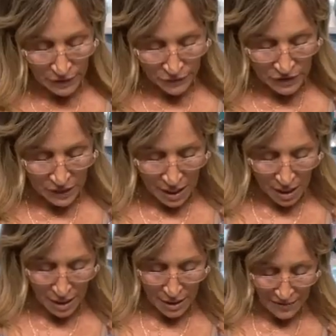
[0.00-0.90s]
fish I
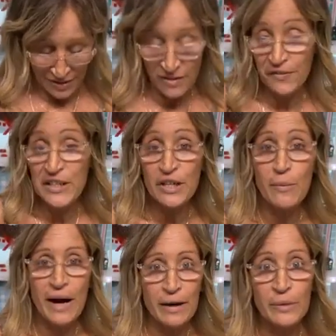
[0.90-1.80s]
couldn't. And then the fish
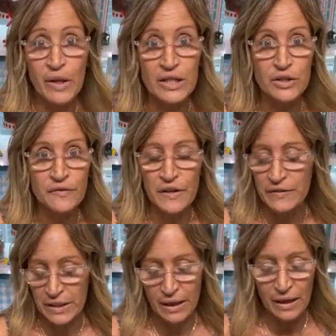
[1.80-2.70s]
I wanted were like
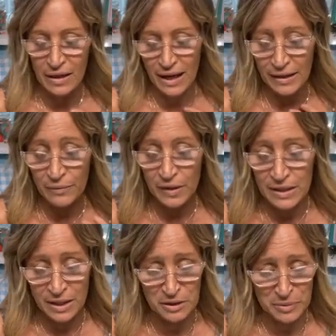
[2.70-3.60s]
$250. I didn't
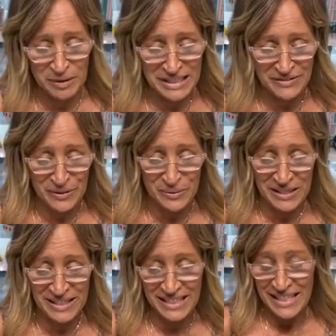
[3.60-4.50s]
realize how expensive it
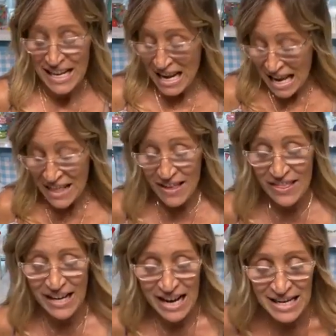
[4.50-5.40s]
was. And
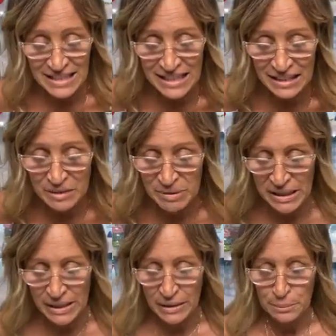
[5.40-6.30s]
then the guy's telling
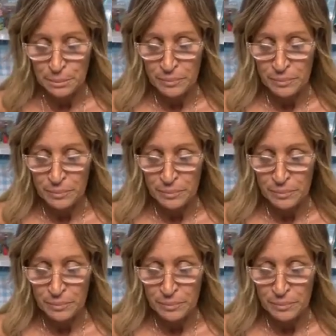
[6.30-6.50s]
me